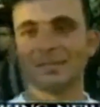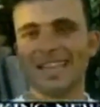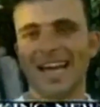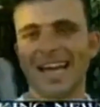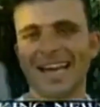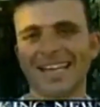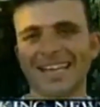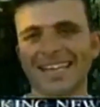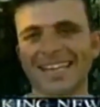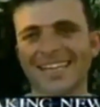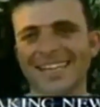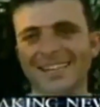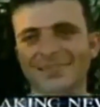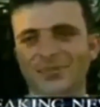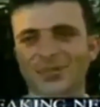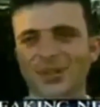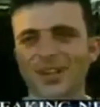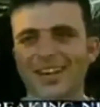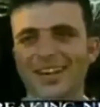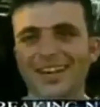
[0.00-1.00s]
this is a
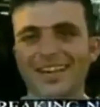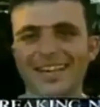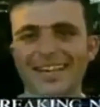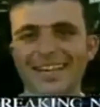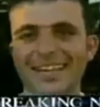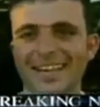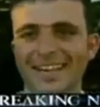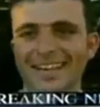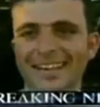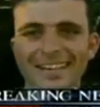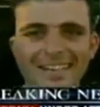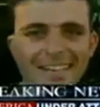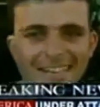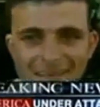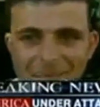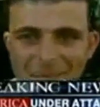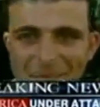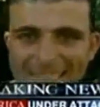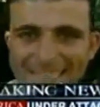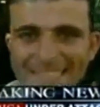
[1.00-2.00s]
sweet from
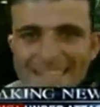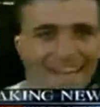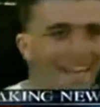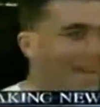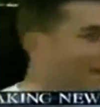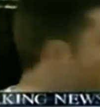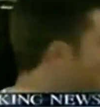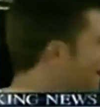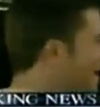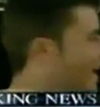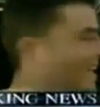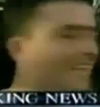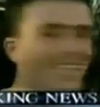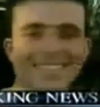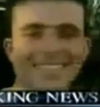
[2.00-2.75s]
Osama bin Laden, he